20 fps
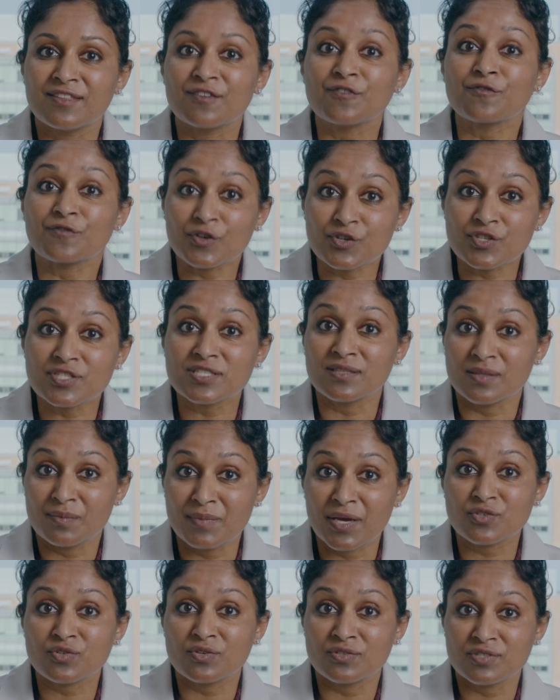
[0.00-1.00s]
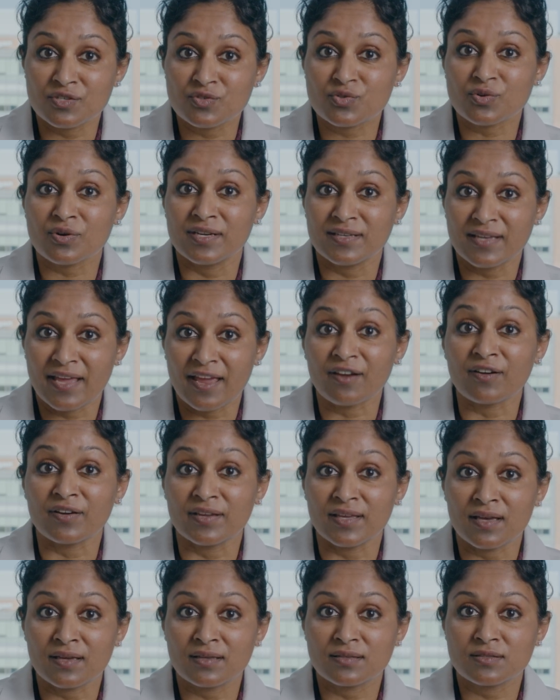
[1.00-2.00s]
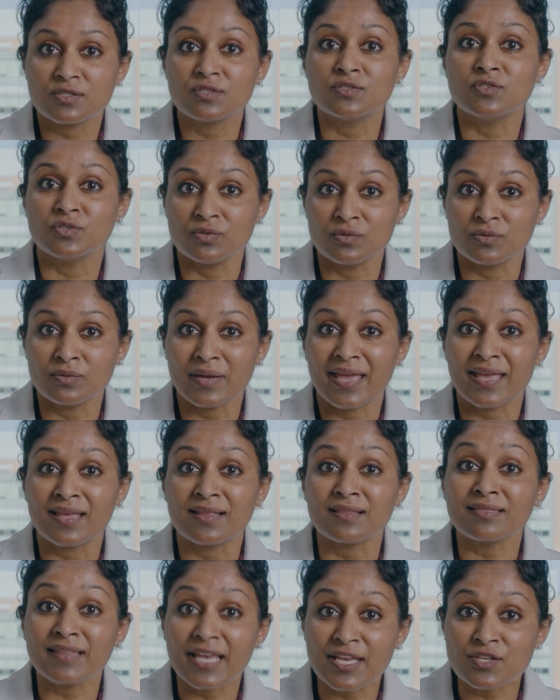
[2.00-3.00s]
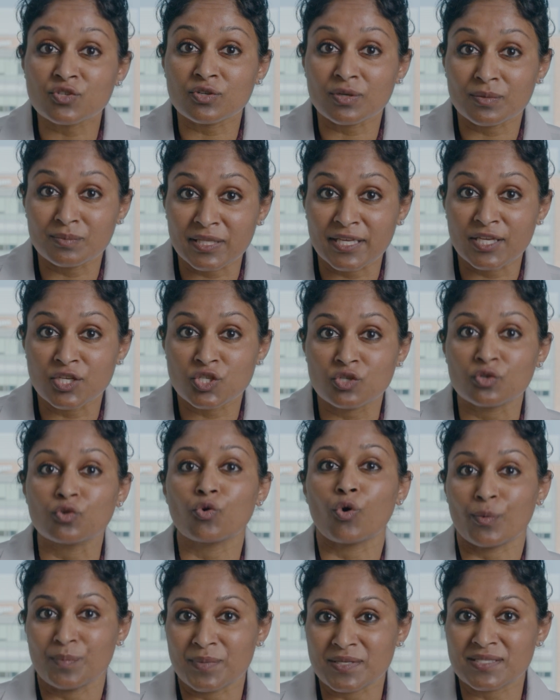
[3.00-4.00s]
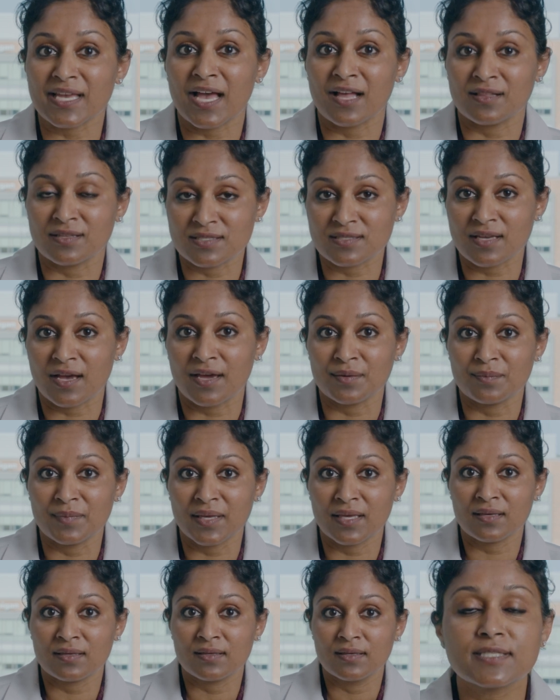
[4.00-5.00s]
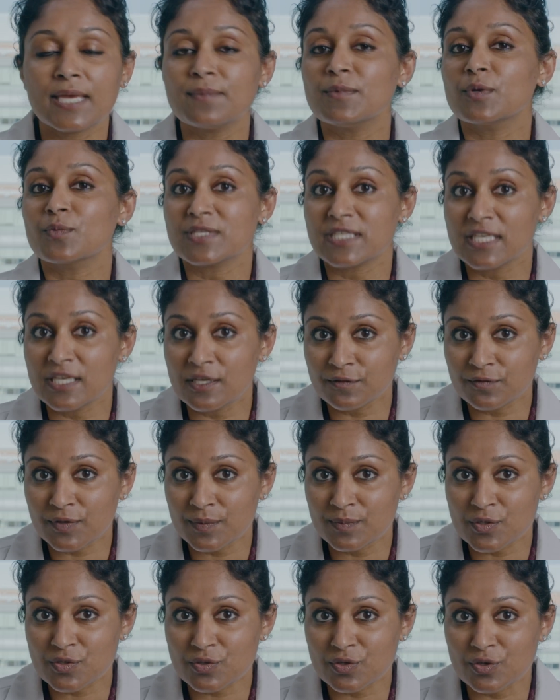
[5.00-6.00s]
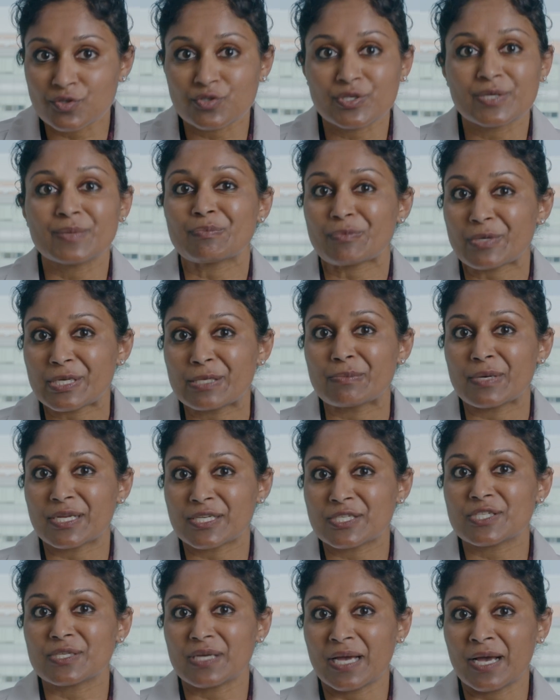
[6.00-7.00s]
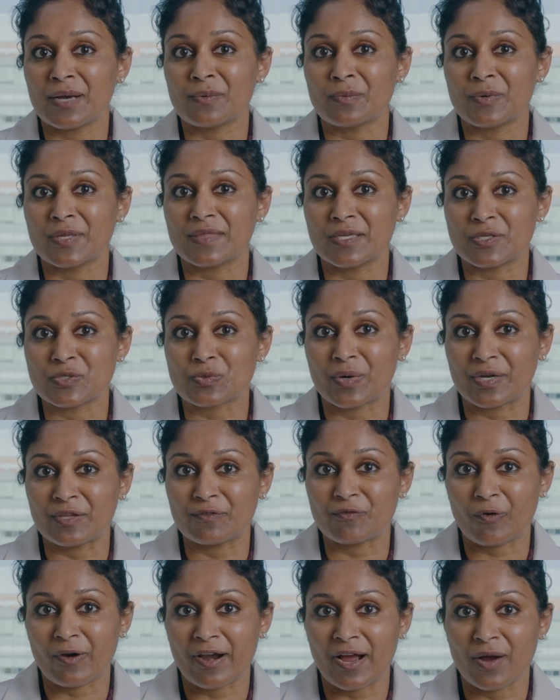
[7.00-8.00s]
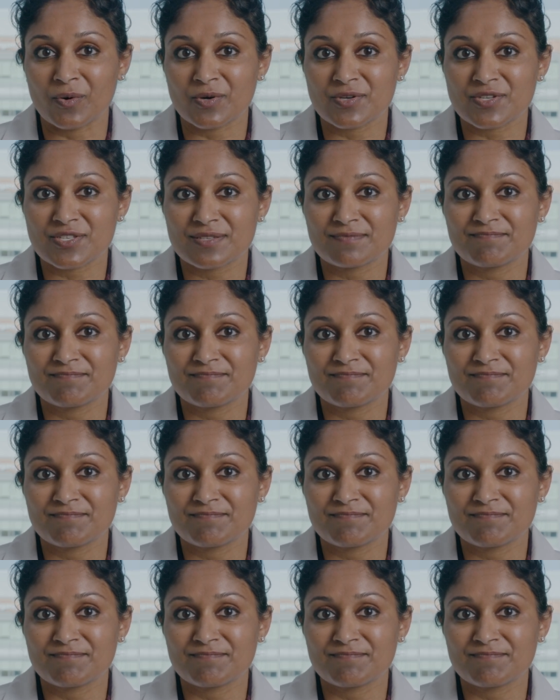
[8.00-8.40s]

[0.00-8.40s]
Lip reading: the first in the Metro Detroit area to do a laser ablation corpus callosotomy. Damian was healed from the surgery pretty much within 24 hours.